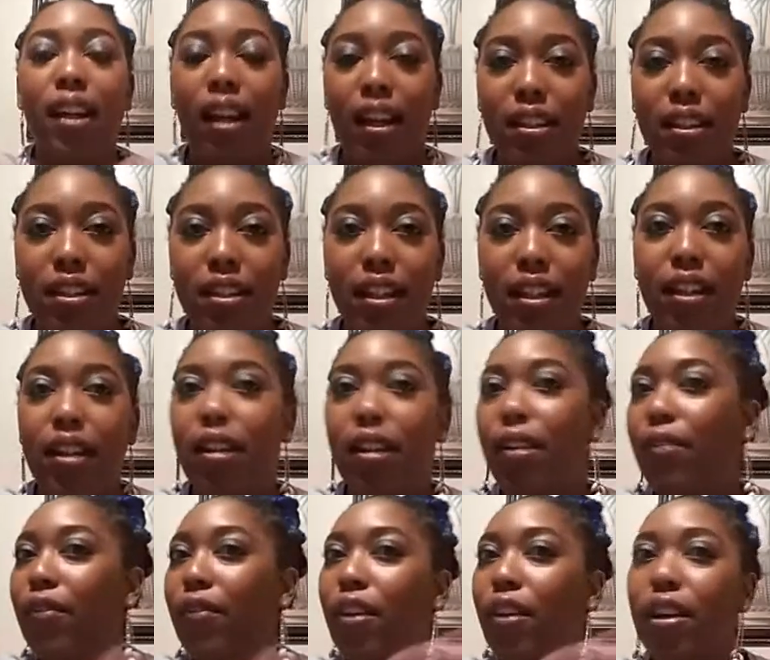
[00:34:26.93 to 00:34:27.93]
I sell
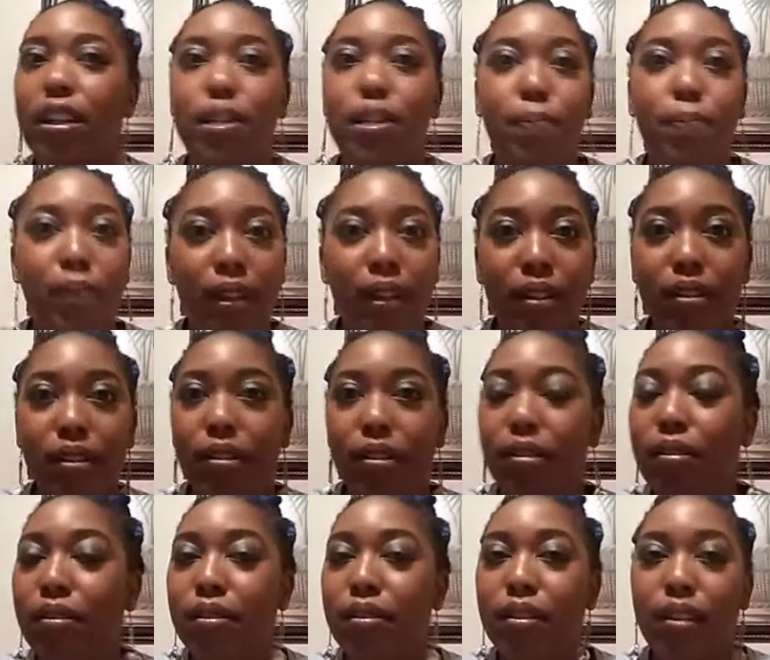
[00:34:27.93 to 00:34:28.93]
hair as far as
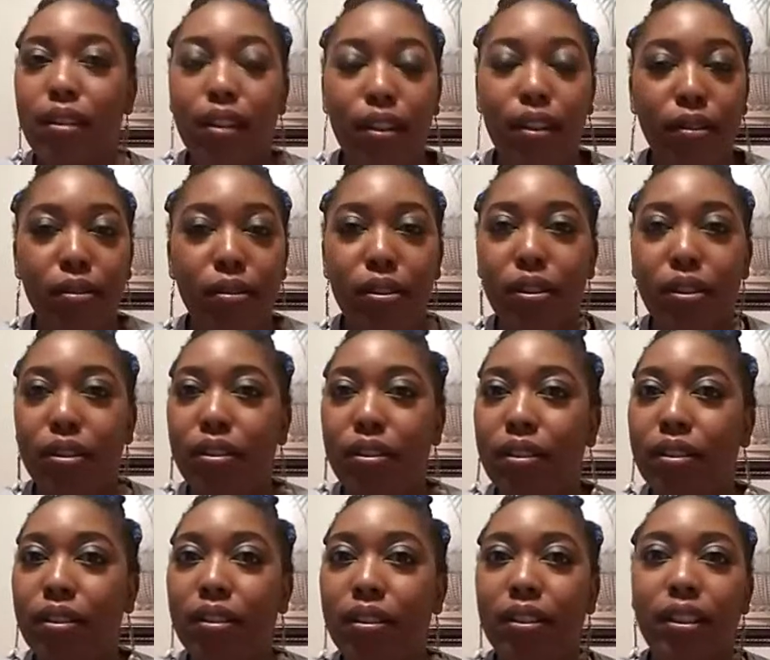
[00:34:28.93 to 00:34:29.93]
bundles,
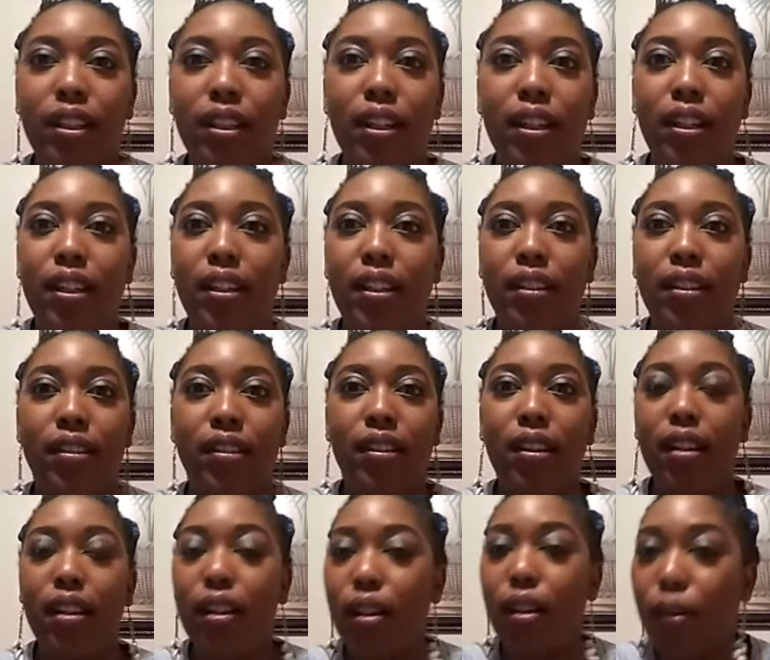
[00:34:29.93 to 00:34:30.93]
closures, and
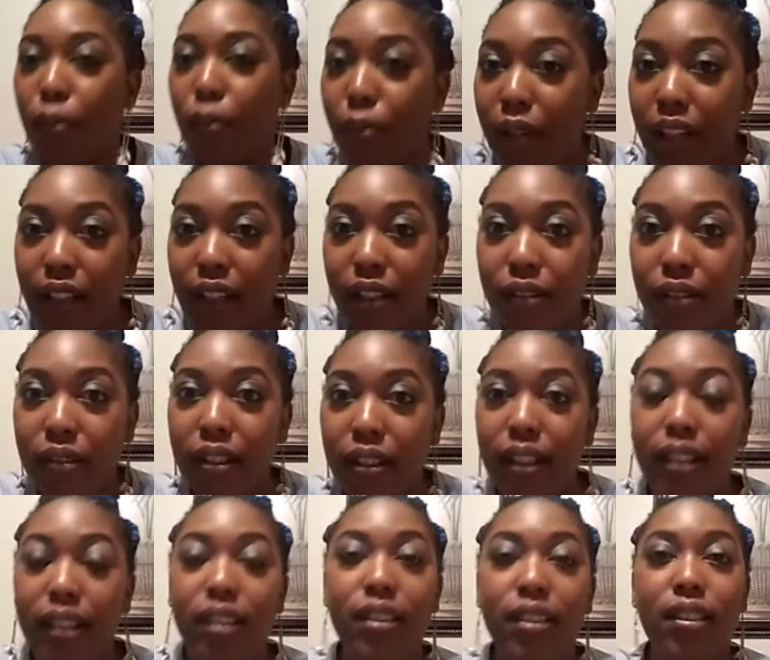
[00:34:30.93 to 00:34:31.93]
wig
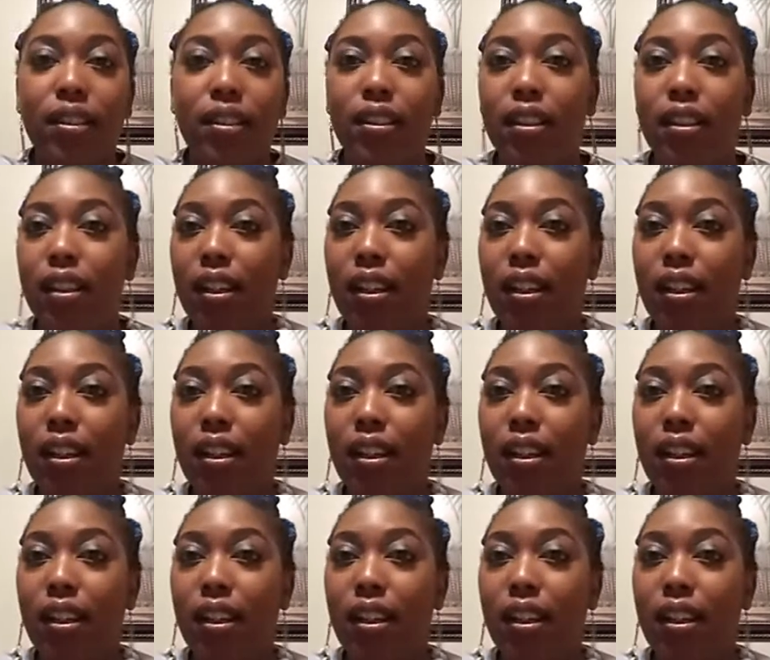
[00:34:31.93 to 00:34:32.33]
units.